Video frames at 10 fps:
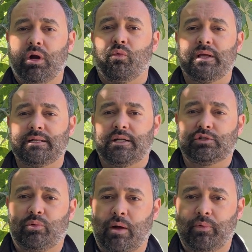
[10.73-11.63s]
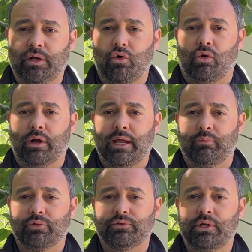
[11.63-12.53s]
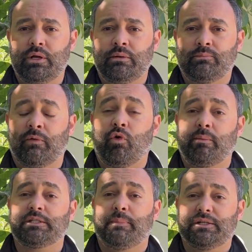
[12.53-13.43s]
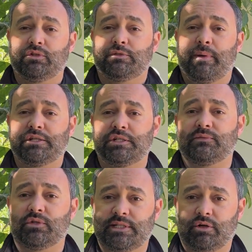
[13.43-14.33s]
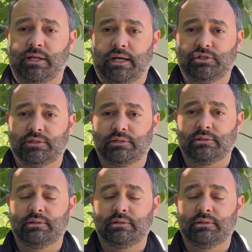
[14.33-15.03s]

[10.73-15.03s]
on a residential property in Coral Gables, performing special inspections for steel connections.